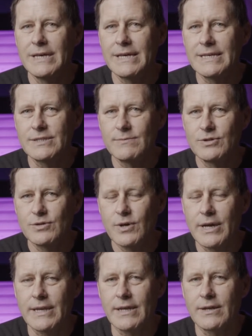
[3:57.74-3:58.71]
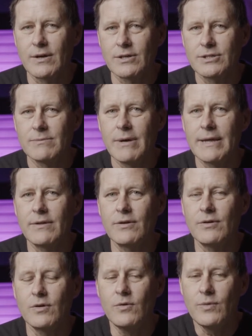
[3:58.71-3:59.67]
get some training, or somebody
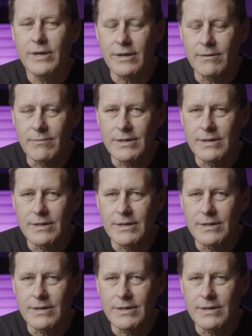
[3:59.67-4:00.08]
who we can